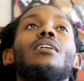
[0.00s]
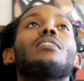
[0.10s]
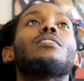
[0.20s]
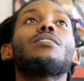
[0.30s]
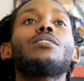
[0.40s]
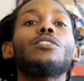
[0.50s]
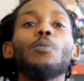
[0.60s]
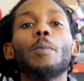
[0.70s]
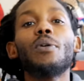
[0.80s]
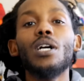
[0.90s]
The
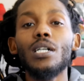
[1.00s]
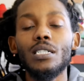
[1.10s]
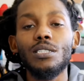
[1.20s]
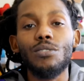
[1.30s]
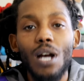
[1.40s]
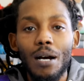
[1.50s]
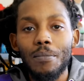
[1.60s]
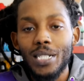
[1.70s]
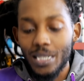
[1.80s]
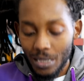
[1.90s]
Super Brons dropped,
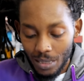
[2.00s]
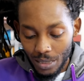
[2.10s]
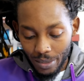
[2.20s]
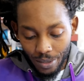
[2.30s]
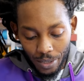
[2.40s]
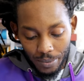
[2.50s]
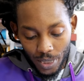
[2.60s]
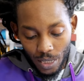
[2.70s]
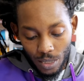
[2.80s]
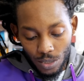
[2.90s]
man. You know what I'm
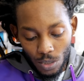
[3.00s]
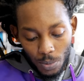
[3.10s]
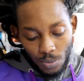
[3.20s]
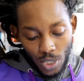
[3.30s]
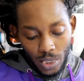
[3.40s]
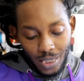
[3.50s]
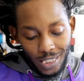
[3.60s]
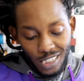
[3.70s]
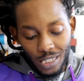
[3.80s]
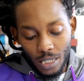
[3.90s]
saying? The Super Brons
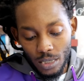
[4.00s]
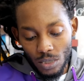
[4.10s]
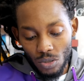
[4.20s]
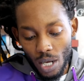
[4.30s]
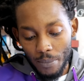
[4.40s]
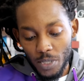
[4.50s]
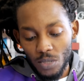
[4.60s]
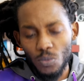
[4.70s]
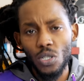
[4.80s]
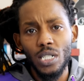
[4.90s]
16s dropped
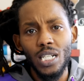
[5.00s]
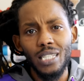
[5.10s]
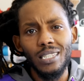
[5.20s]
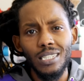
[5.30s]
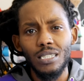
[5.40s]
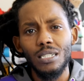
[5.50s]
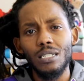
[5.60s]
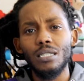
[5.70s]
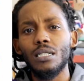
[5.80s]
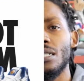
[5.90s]
this morning, I think.
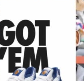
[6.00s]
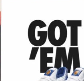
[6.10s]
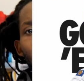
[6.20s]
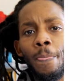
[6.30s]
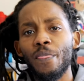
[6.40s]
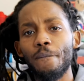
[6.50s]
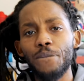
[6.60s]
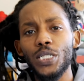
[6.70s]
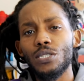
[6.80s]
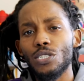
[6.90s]
Uh
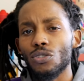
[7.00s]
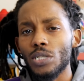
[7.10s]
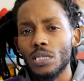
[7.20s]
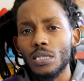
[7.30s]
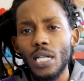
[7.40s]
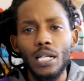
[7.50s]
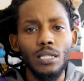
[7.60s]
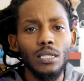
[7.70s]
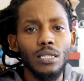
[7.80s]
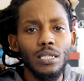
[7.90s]
Feats and Treats got a
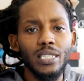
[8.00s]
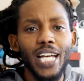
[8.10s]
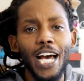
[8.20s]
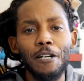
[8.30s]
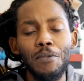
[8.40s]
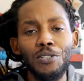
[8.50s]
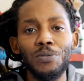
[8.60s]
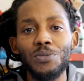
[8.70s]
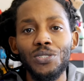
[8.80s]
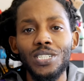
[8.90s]
uh, got them on
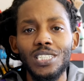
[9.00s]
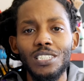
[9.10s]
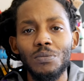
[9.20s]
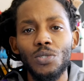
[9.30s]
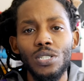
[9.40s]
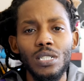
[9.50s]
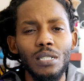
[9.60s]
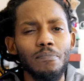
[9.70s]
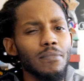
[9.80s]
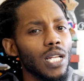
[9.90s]
them joints this
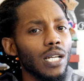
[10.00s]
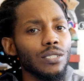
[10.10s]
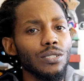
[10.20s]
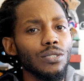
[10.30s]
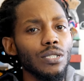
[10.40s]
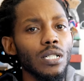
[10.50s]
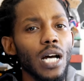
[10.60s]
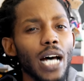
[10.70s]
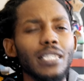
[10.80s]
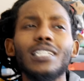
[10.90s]
morning. Not sure.
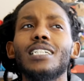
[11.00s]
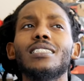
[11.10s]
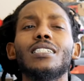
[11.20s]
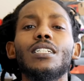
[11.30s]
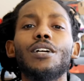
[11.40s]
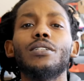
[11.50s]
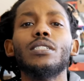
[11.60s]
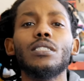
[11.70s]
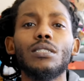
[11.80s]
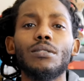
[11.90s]
I think I seen it on
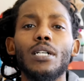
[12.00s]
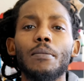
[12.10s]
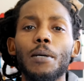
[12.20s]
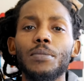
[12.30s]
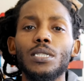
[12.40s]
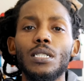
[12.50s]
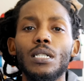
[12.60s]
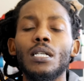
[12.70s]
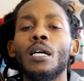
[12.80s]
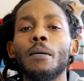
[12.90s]
Instagram. I'ma
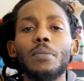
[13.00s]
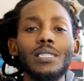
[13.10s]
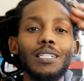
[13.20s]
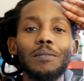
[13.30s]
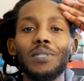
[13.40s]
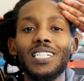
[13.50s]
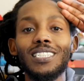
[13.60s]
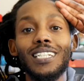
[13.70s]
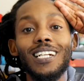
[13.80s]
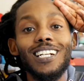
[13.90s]
check. But yeah, man,
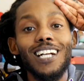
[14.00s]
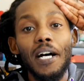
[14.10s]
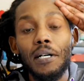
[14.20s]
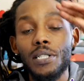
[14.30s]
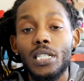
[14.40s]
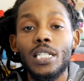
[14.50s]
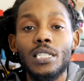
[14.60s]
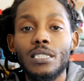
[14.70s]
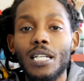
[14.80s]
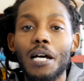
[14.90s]
shout out to all the
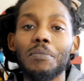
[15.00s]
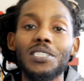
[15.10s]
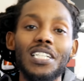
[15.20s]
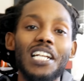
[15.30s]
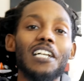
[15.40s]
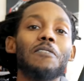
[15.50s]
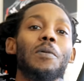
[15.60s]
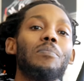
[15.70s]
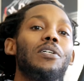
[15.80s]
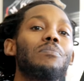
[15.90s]
anytime. Shout out to
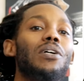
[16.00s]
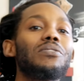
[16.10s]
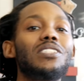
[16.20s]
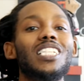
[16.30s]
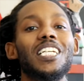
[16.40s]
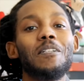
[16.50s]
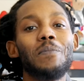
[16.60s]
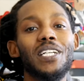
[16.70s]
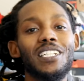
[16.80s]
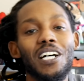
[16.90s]
my big bro Skinny
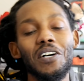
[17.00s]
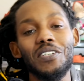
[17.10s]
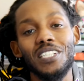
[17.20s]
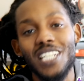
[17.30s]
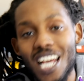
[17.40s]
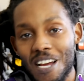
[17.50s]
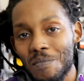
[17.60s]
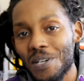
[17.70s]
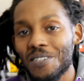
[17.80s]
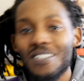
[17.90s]
man. Hold it
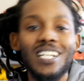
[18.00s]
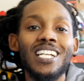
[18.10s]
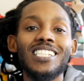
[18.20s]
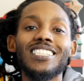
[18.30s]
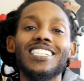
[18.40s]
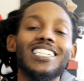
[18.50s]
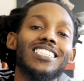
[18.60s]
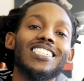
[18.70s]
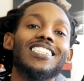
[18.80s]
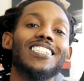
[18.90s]
down, bro. Skinny
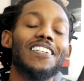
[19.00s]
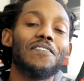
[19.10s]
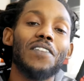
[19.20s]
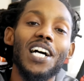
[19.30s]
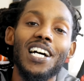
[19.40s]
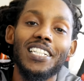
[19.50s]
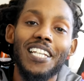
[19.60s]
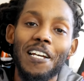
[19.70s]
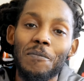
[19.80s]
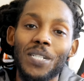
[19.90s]
just hit that
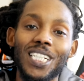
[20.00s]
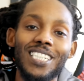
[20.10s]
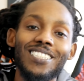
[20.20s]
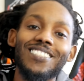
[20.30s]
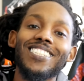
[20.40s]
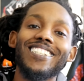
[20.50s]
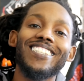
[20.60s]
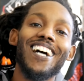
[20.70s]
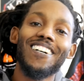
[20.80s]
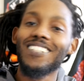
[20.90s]
5K, man. So yeah,
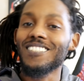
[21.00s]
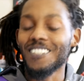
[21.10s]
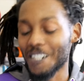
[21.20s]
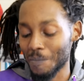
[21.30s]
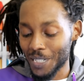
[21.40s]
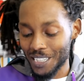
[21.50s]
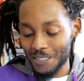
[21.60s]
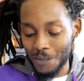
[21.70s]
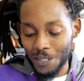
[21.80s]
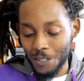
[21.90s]
y'all gotta show that man
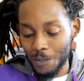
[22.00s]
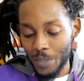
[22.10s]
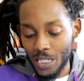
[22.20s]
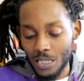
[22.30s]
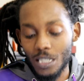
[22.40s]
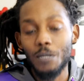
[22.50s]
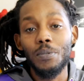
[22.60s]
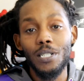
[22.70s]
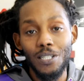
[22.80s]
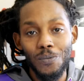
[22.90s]
some love, man. Skinny
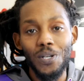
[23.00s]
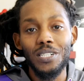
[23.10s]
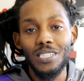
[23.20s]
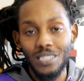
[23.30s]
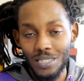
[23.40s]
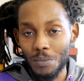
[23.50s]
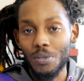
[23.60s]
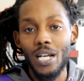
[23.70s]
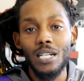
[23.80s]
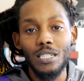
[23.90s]
put in work this year.
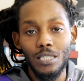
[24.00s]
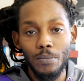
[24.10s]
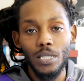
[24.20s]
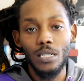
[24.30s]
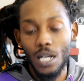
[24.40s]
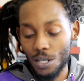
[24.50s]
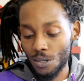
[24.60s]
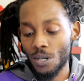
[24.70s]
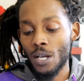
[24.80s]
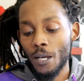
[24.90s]
Proud of you, big dog.